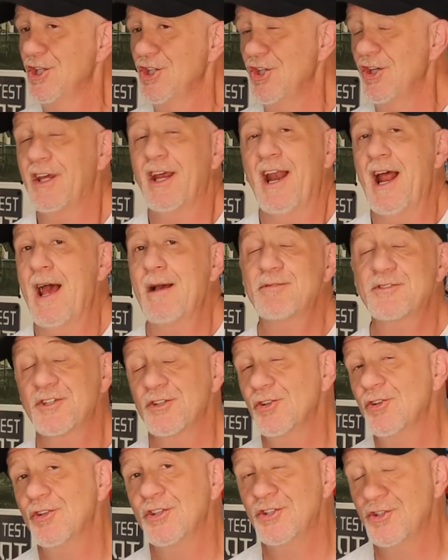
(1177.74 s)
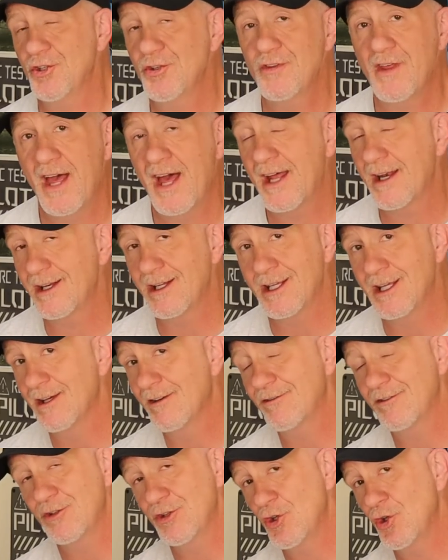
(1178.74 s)
you can absolutely do that
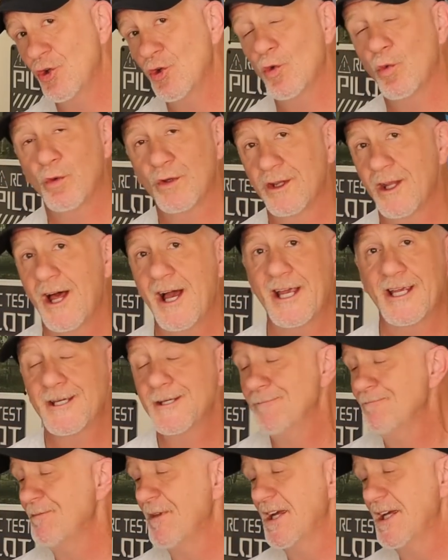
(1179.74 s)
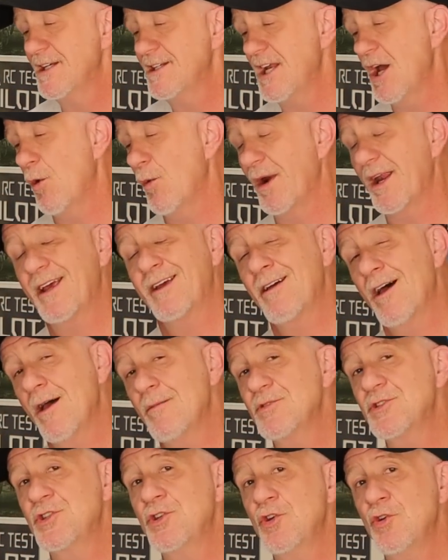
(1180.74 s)
if you would like. Now, when it
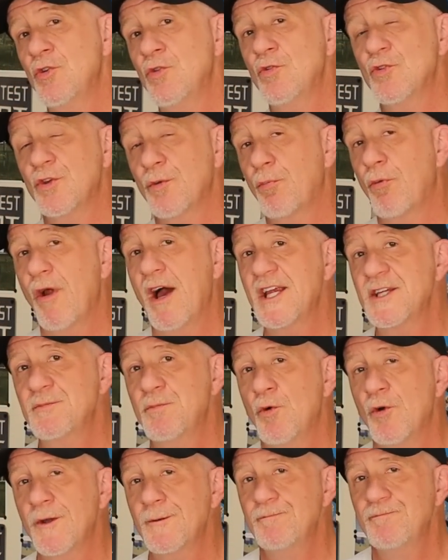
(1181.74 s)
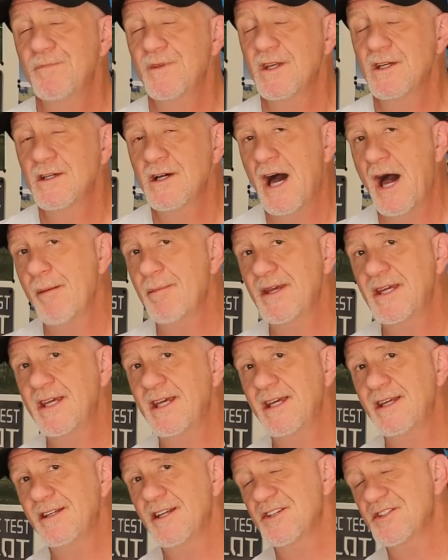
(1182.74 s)
comes to the price point, Hobby
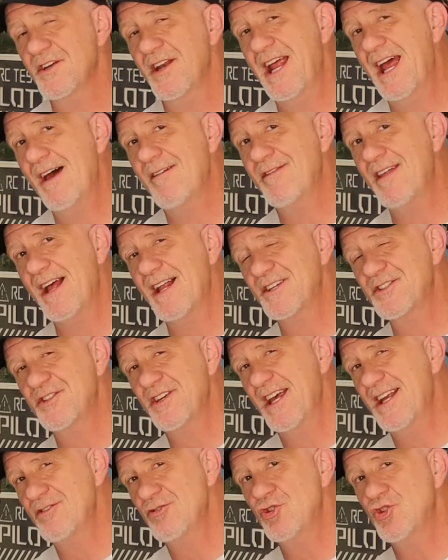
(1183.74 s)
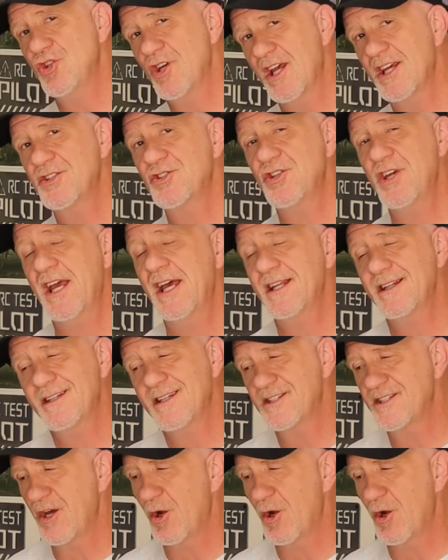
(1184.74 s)
King doesn't have that set just yet. This